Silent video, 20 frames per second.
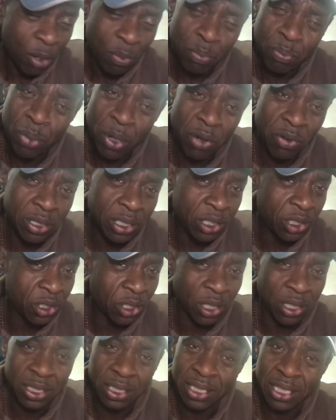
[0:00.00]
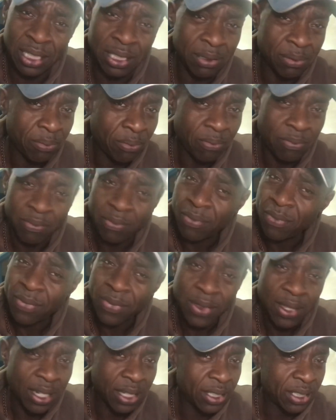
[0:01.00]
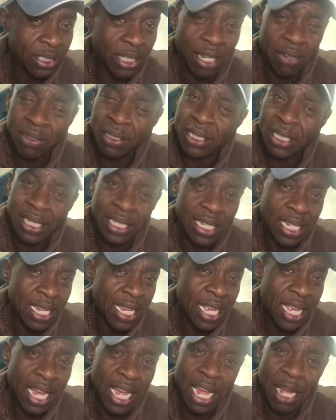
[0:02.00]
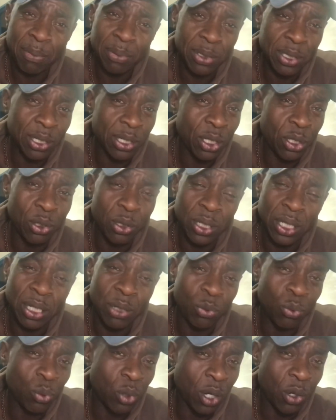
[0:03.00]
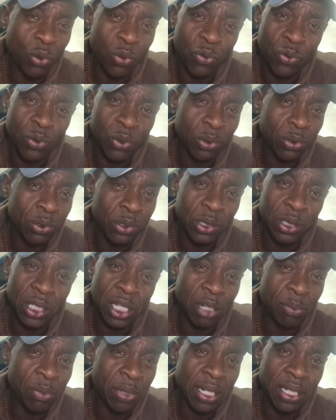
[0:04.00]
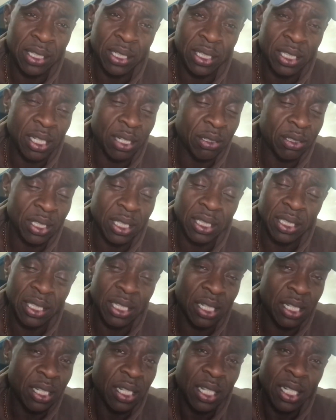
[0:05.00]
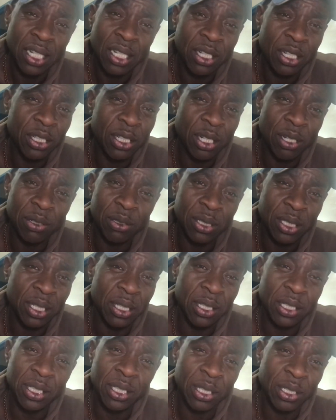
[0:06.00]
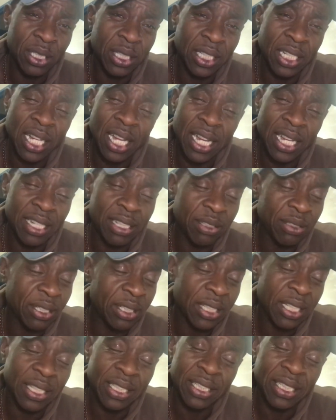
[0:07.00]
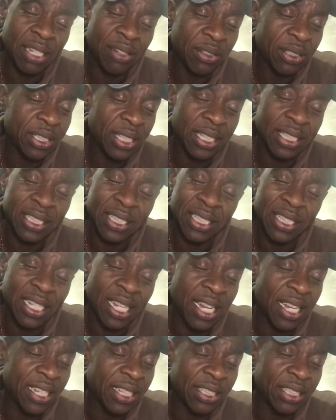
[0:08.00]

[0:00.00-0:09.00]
Boris Johnson, seriously, absolutely woeful. Do you know what I mean? The guy. Seriously, the guy.